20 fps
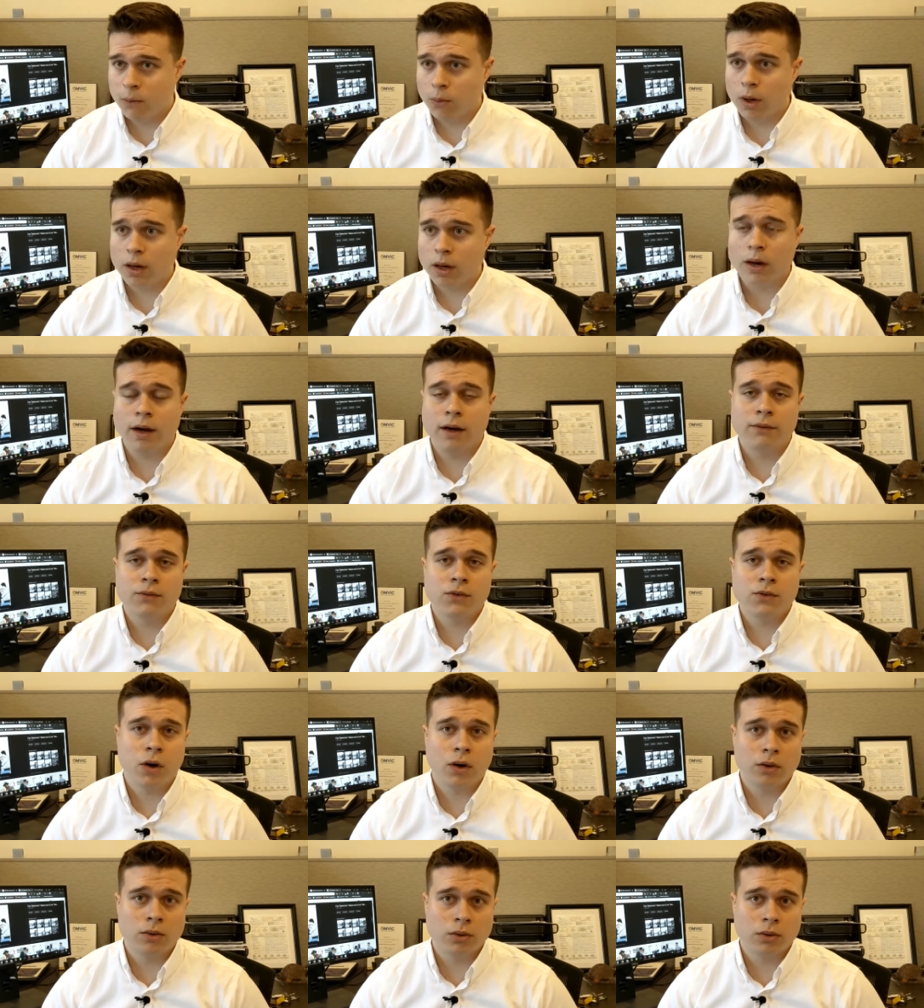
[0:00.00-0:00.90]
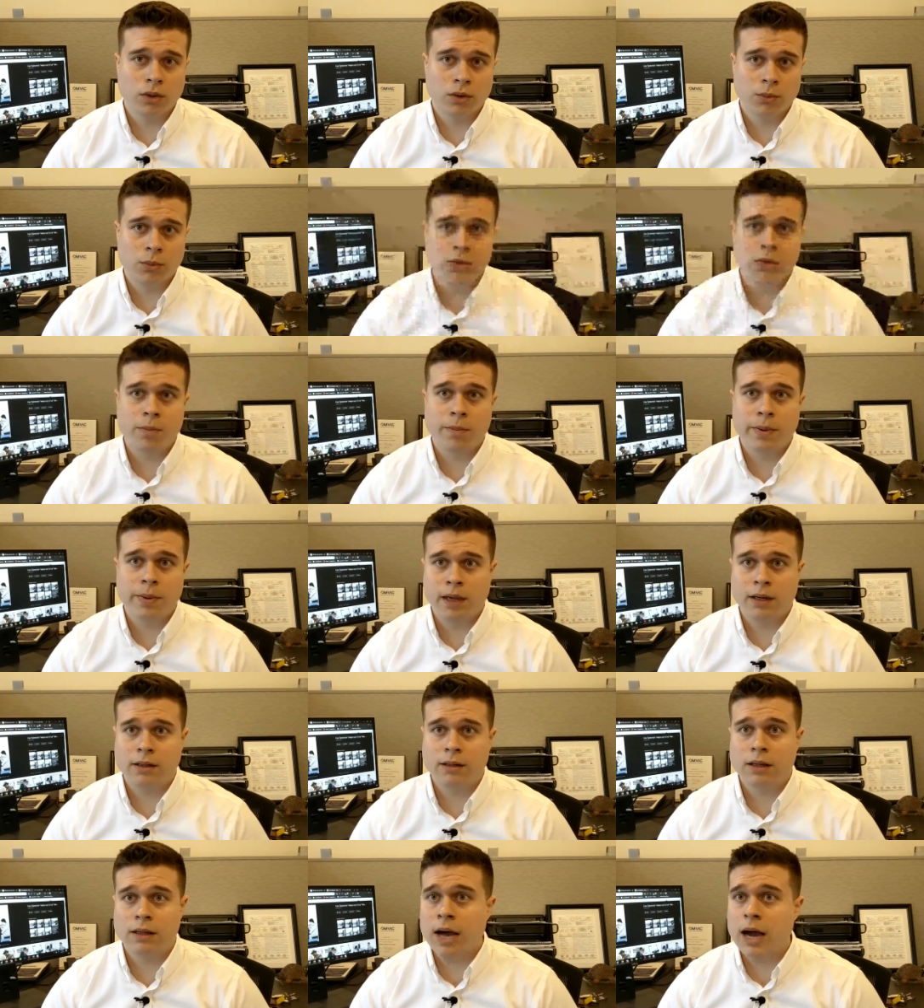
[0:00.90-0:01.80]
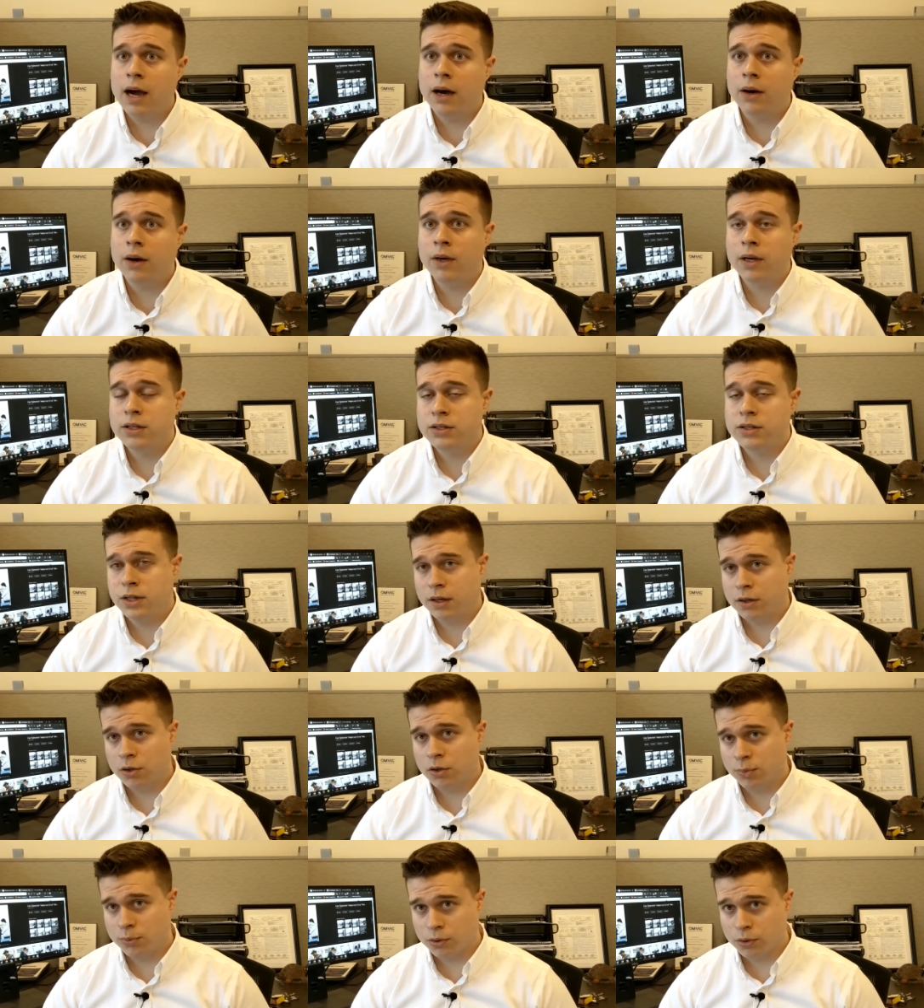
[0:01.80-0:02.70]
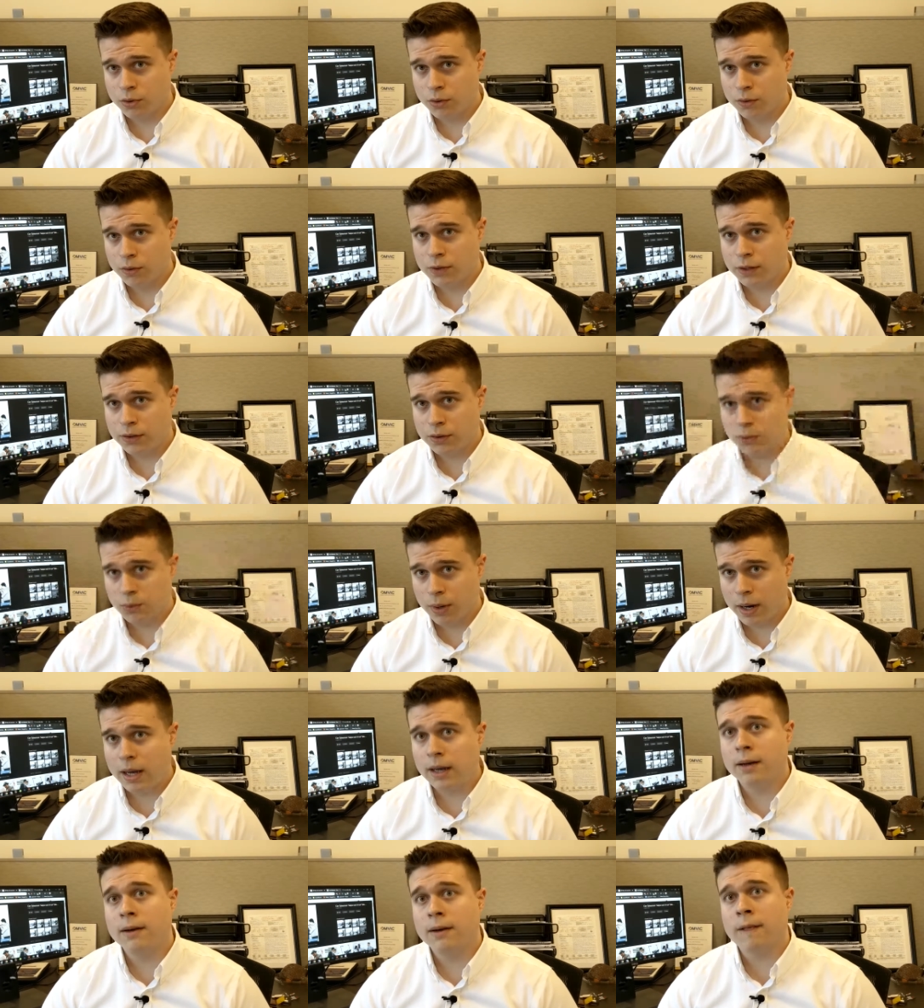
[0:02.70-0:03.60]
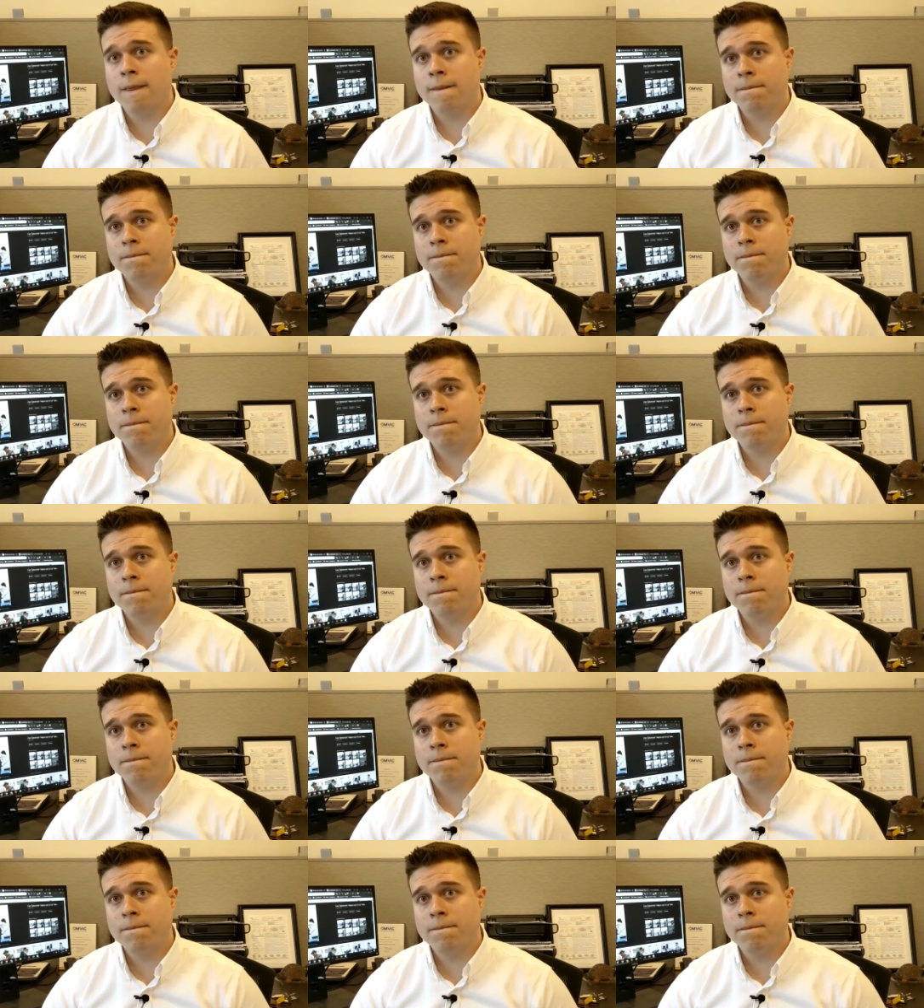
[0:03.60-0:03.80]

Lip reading: What kind of car loan will the bank allow to get you approved at the rate